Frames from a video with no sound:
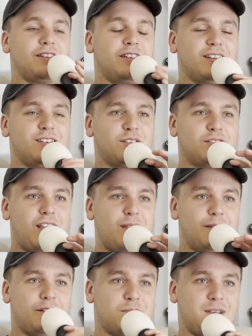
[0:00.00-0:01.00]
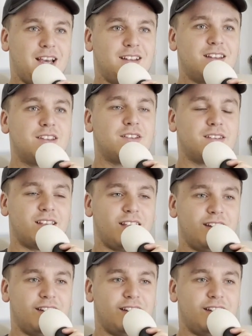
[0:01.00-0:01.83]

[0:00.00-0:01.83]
Just describe it to me. How did they do the scan?